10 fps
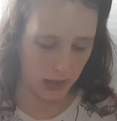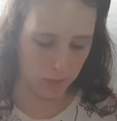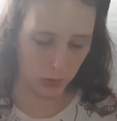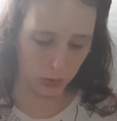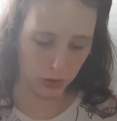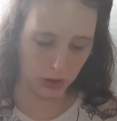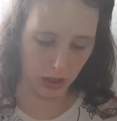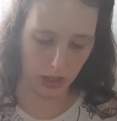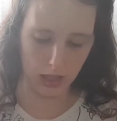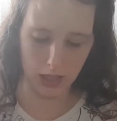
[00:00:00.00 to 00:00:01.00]

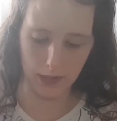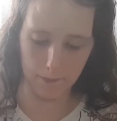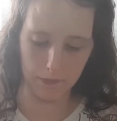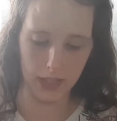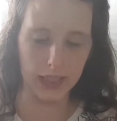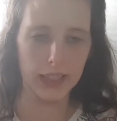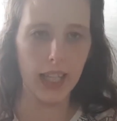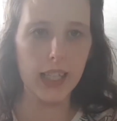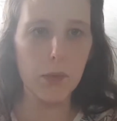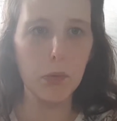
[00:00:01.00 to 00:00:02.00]
But it's
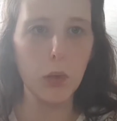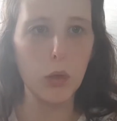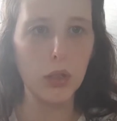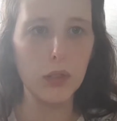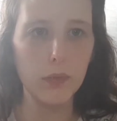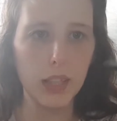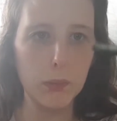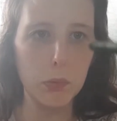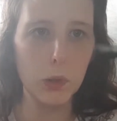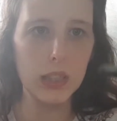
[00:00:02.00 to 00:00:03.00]
like a plug that
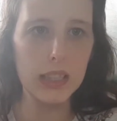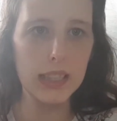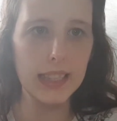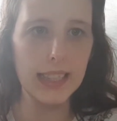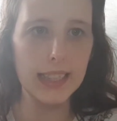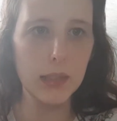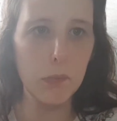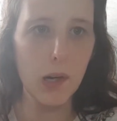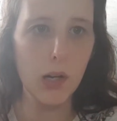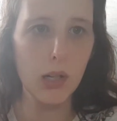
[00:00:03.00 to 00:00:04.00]
you put into your
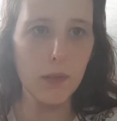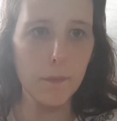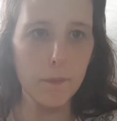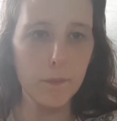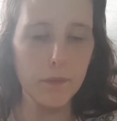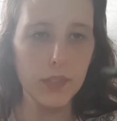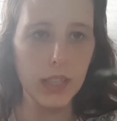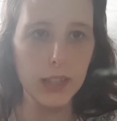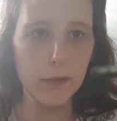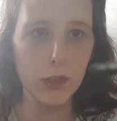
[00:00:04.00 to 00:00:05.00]
earpod,
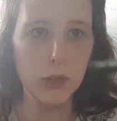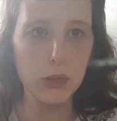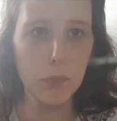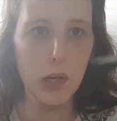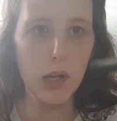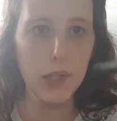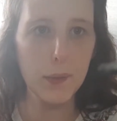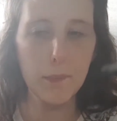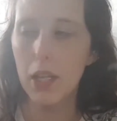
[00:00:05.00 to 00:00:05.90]
your phone's port.